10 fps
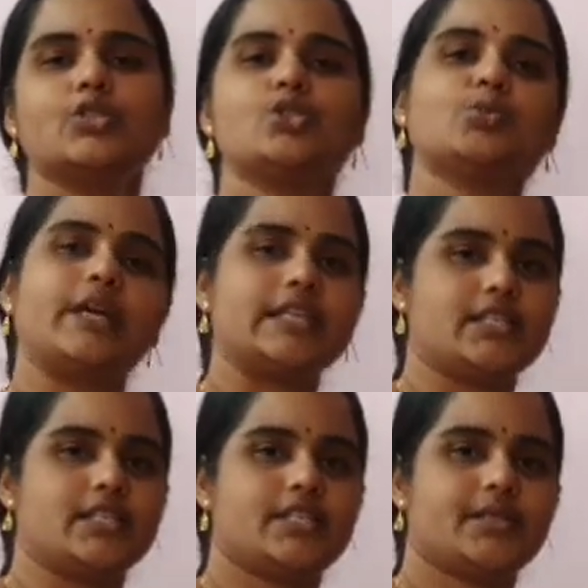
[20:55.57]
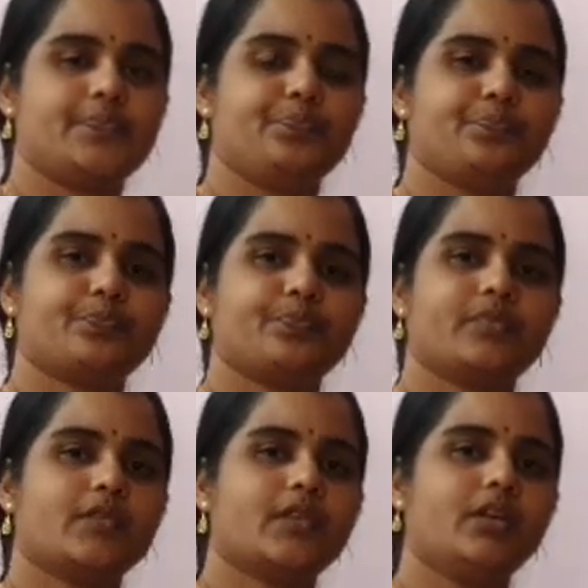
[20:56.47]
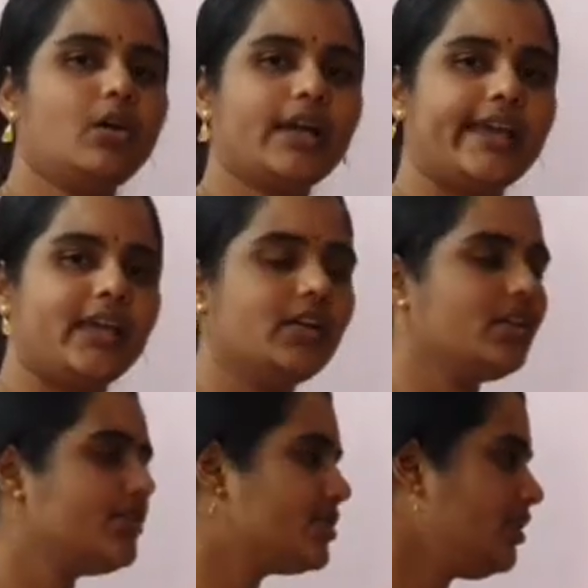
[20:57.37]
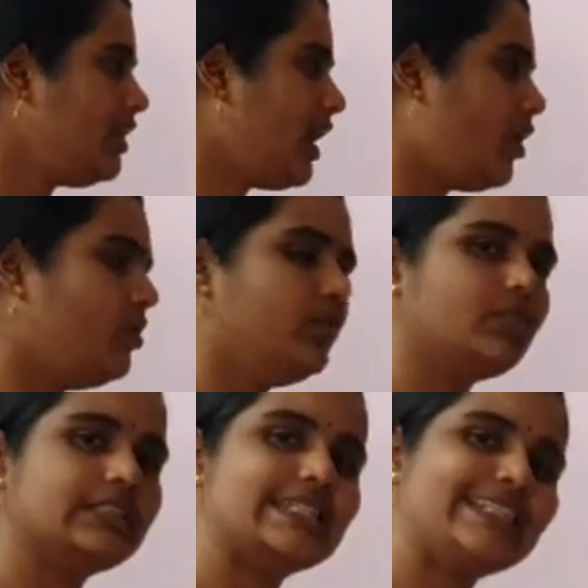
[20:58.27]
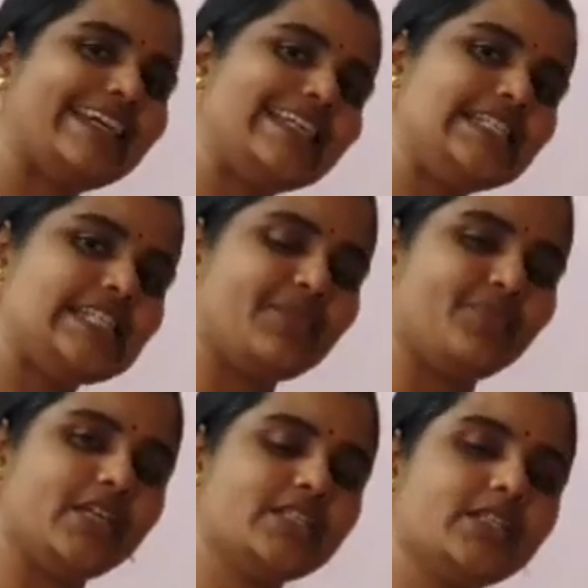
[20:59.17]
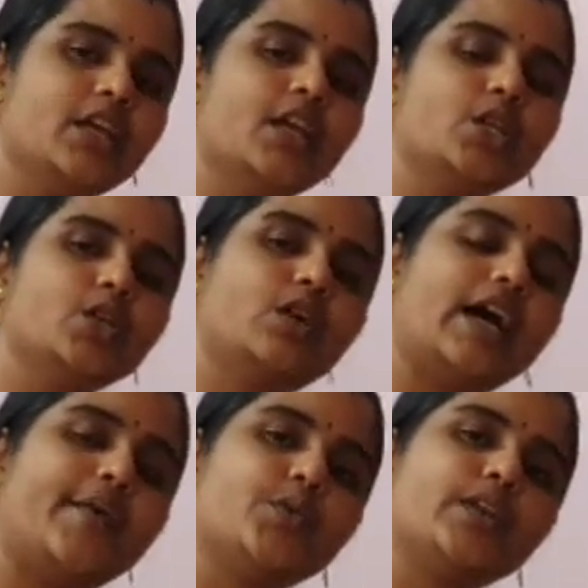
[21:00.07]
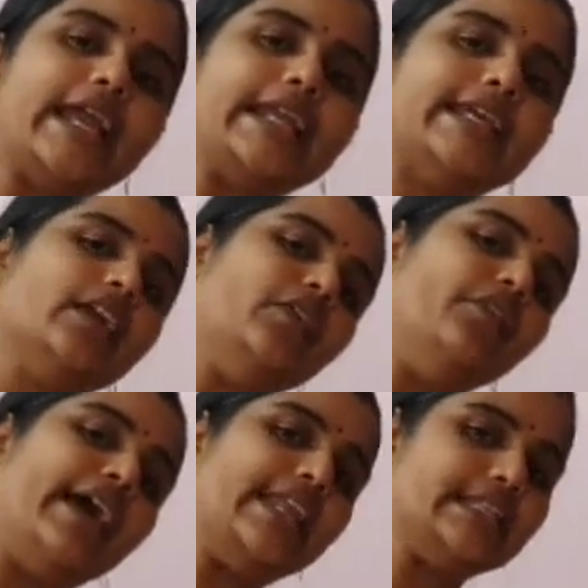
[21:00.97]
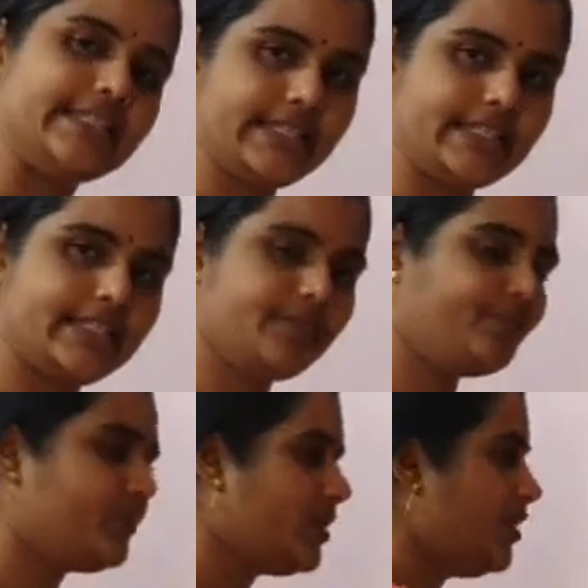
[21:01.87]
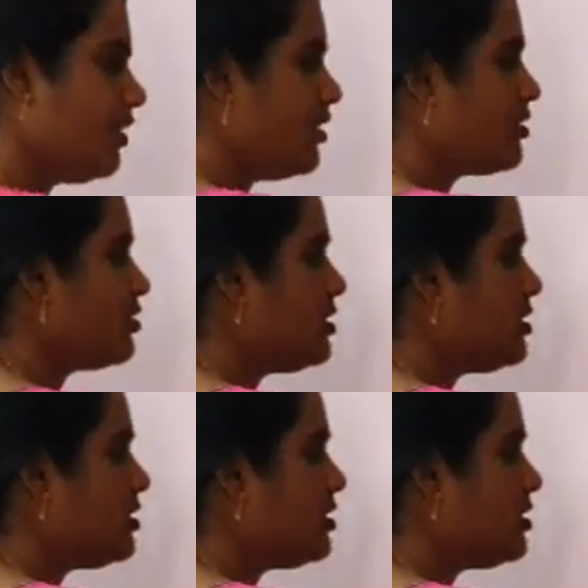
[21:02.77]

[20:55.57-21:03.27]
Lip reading: 2 minus. Okay. So now the second step is you have to write their valencies. So